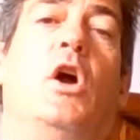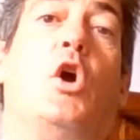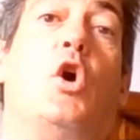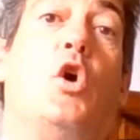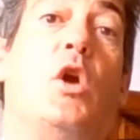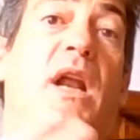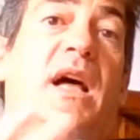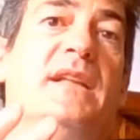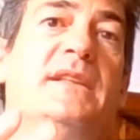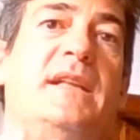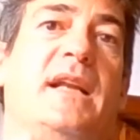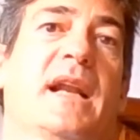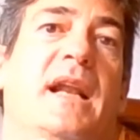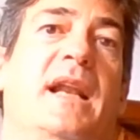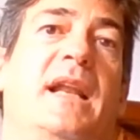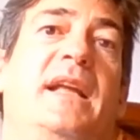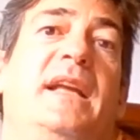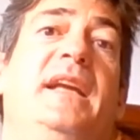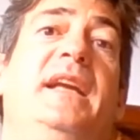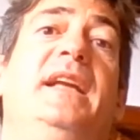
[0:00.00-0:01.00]

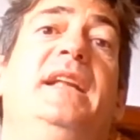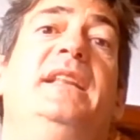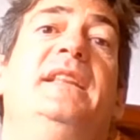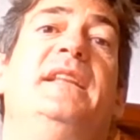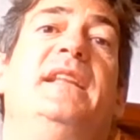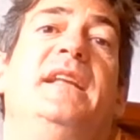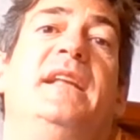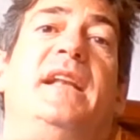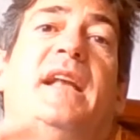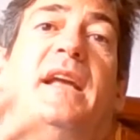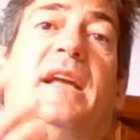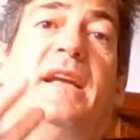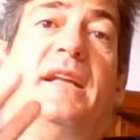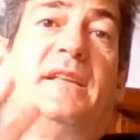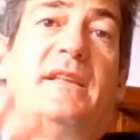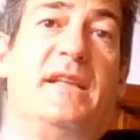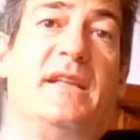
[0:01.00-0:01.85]
collateral indirect,